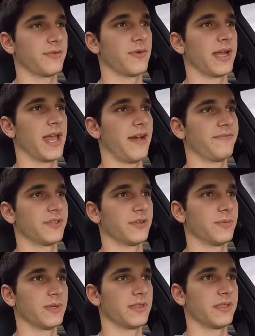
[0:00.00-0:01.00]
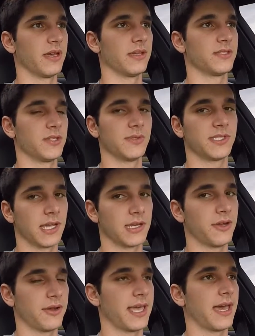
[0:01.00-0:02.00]
right after, with 2
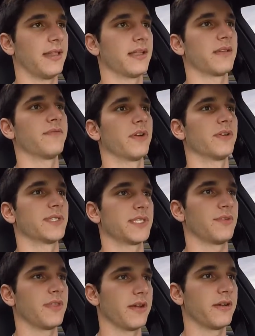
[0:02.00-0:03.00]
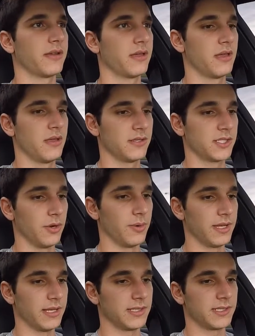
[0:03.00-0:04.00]
secondary catalytic converters still there. So
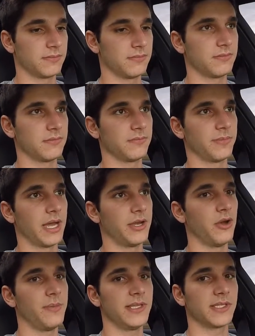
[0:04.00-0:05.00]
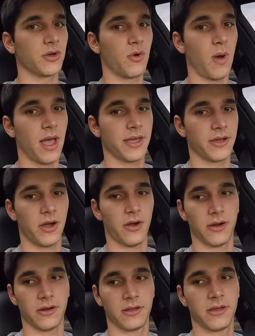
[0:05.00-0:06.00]
it's by no means a quiet
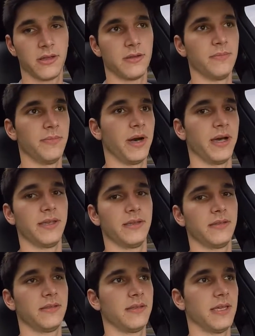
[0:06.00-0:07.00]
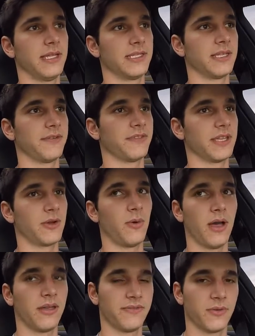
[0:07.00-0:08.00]
car, but it's definitely
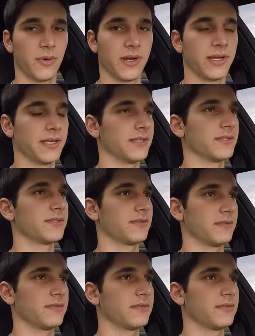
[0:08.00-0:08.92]
quiet for what it is.